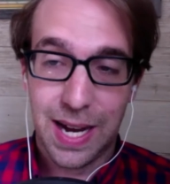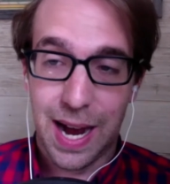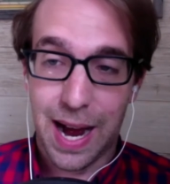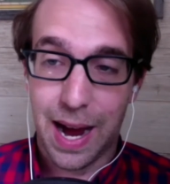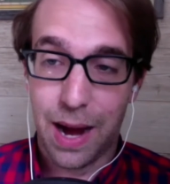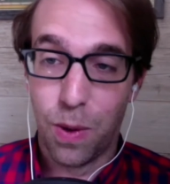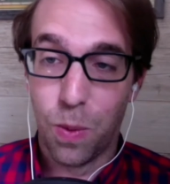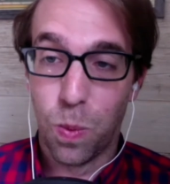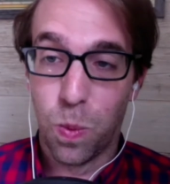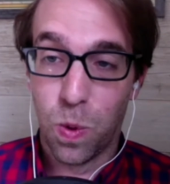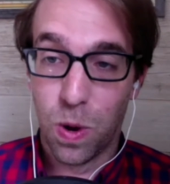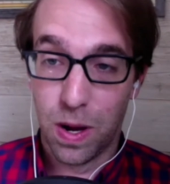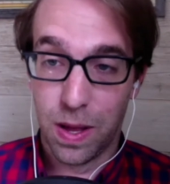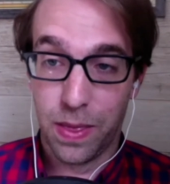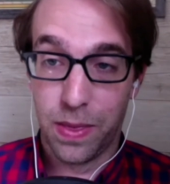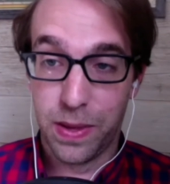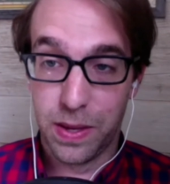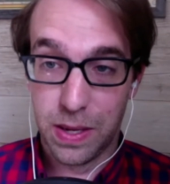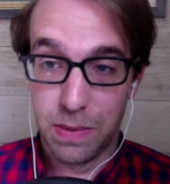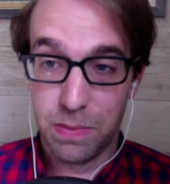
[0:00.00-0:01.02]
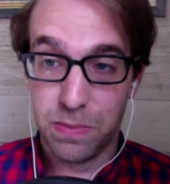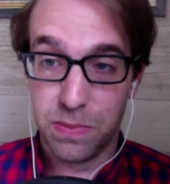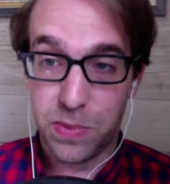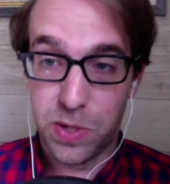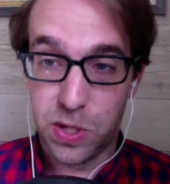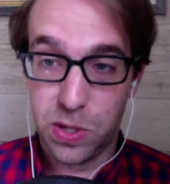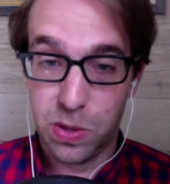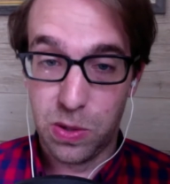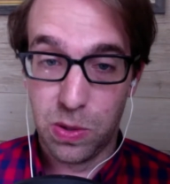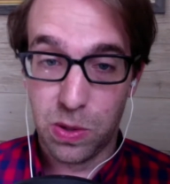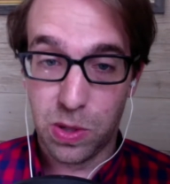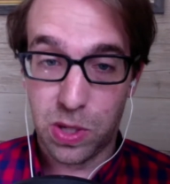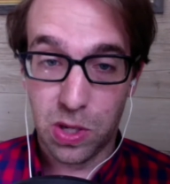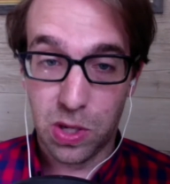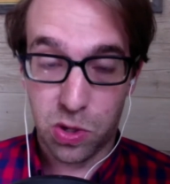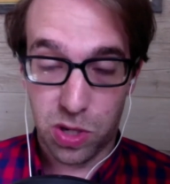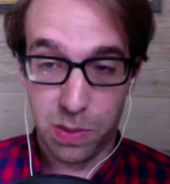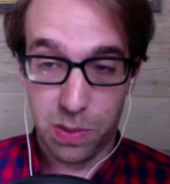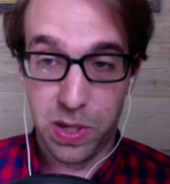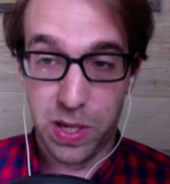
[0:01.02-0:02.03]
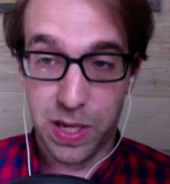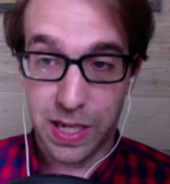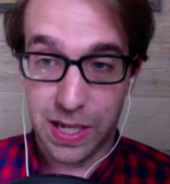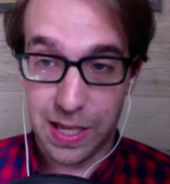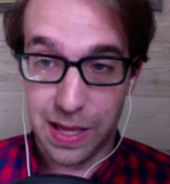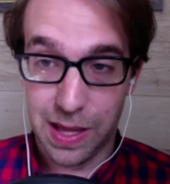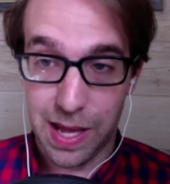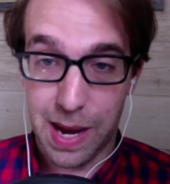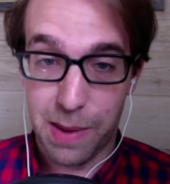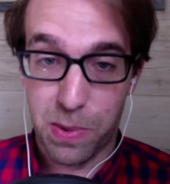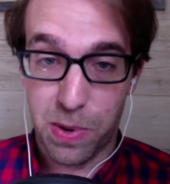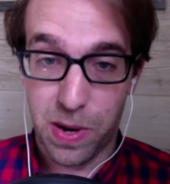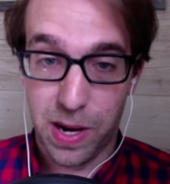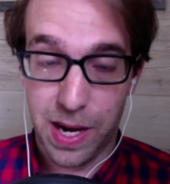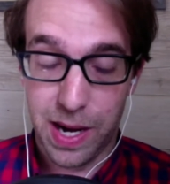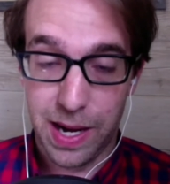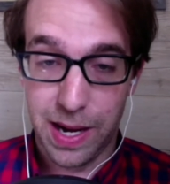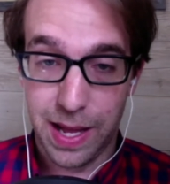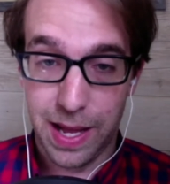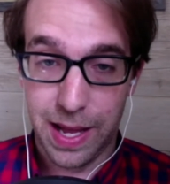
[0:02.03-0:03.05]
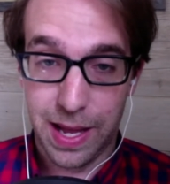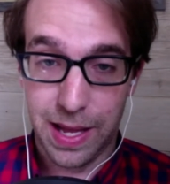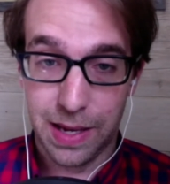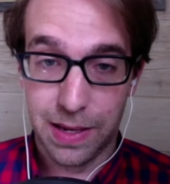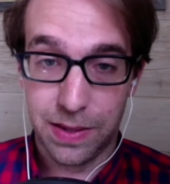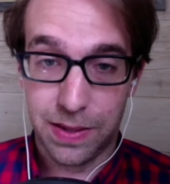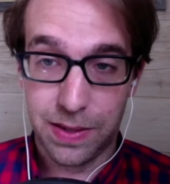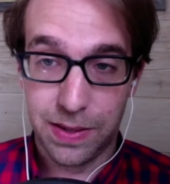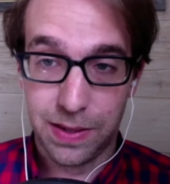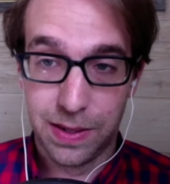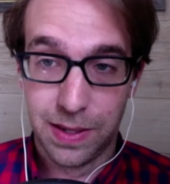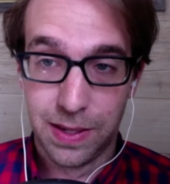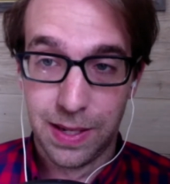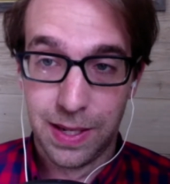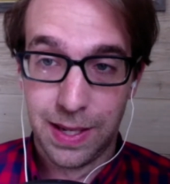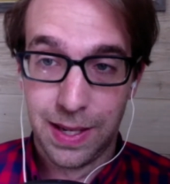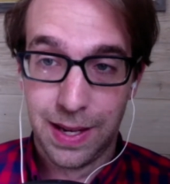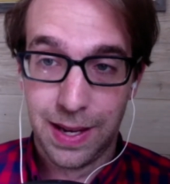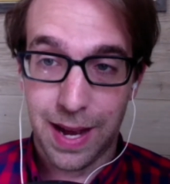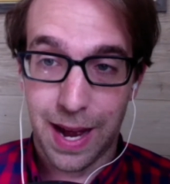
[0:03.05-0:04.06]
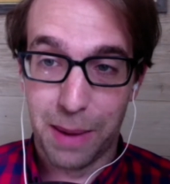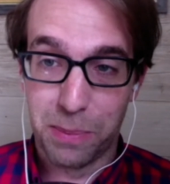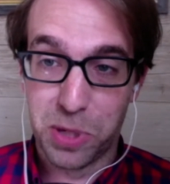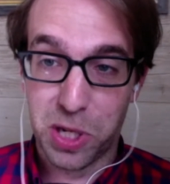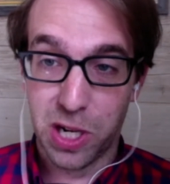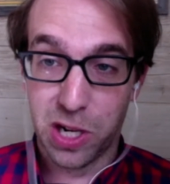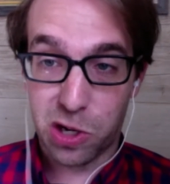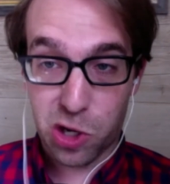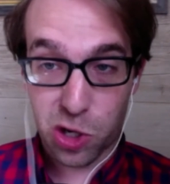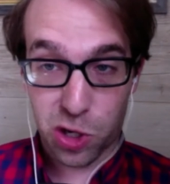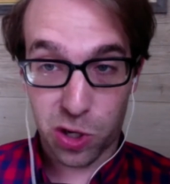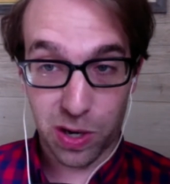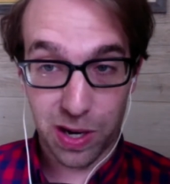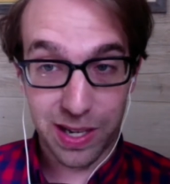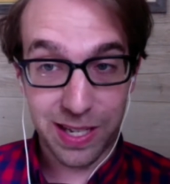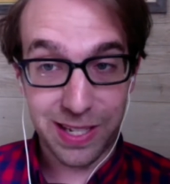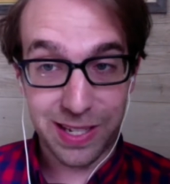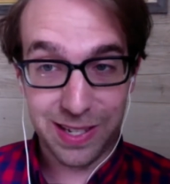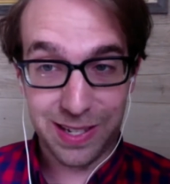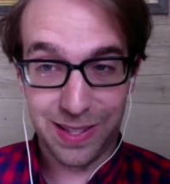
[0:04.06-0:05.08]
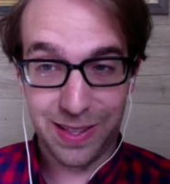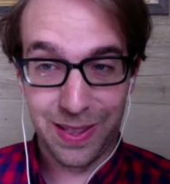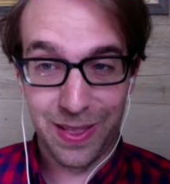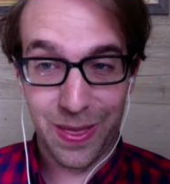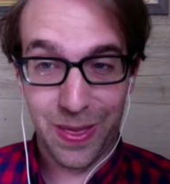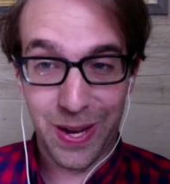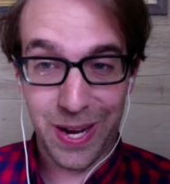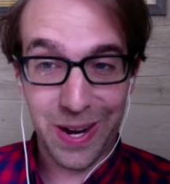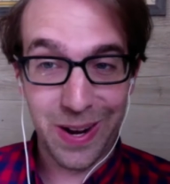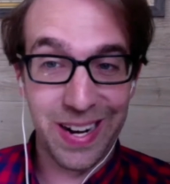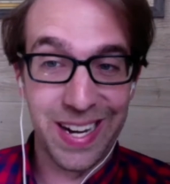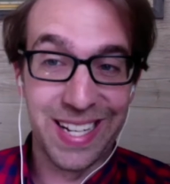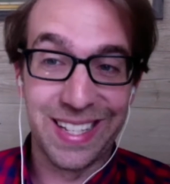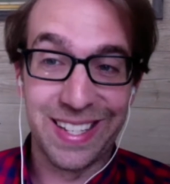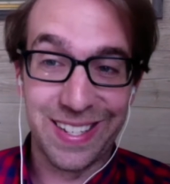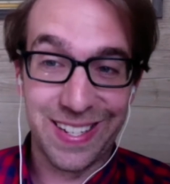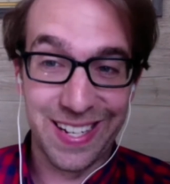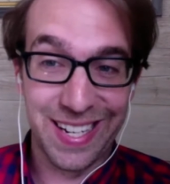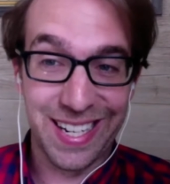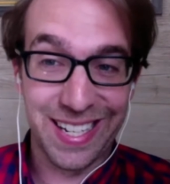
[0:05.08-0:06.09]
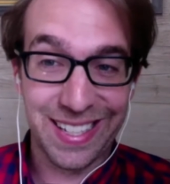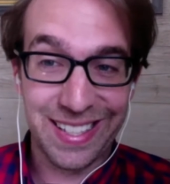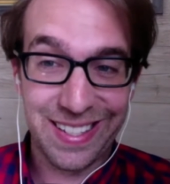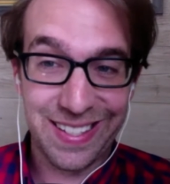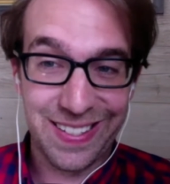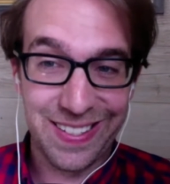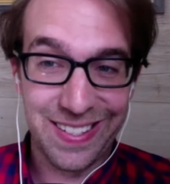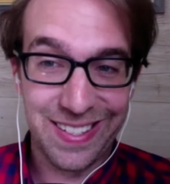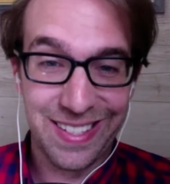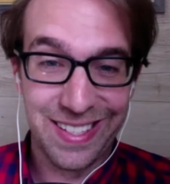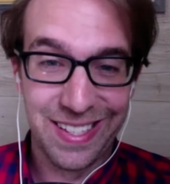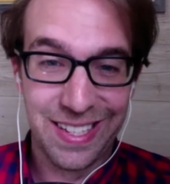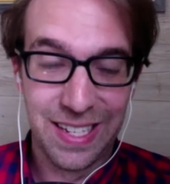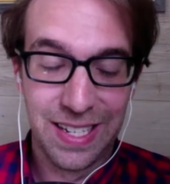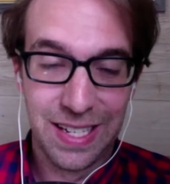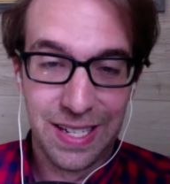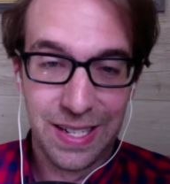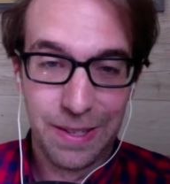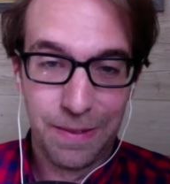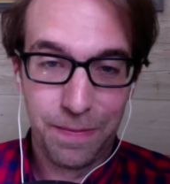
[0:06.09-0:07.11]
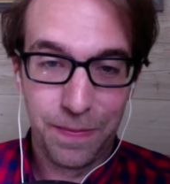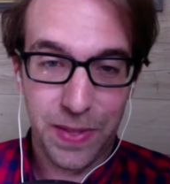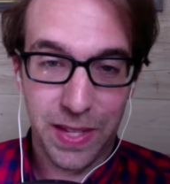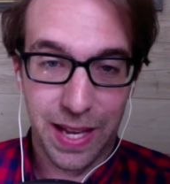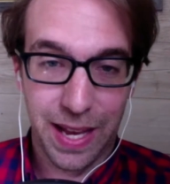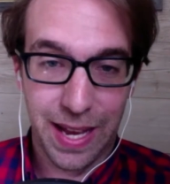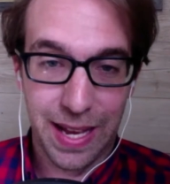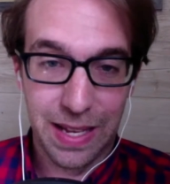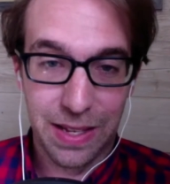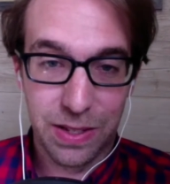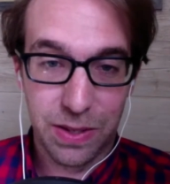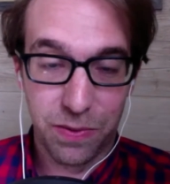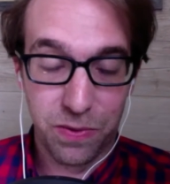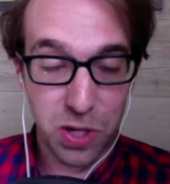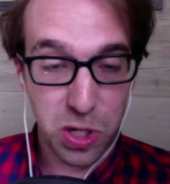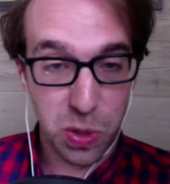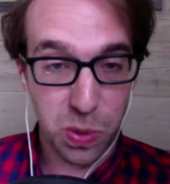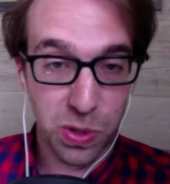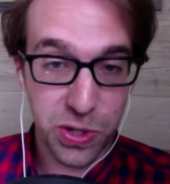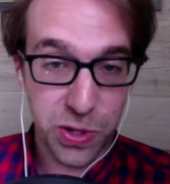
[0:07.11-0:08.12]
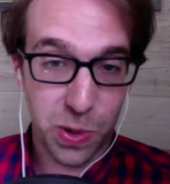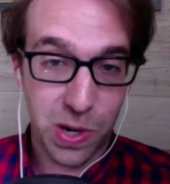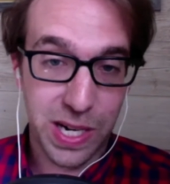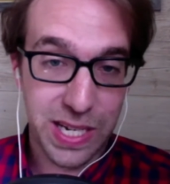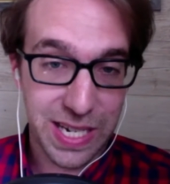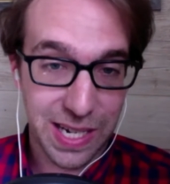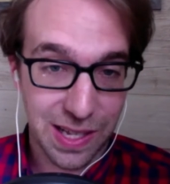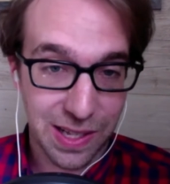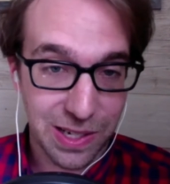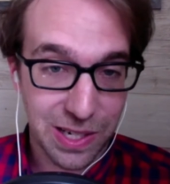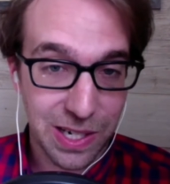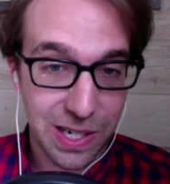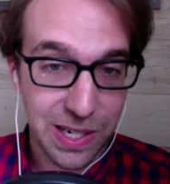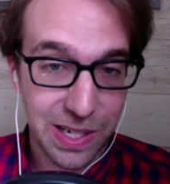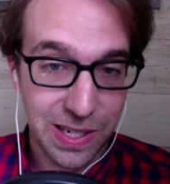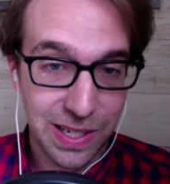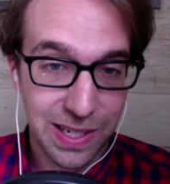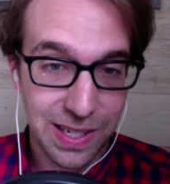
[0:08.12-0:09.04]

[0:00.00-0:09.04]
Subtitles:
I want them to contribute and collaborate, and I'm going to trust their instincts as a visual storyteller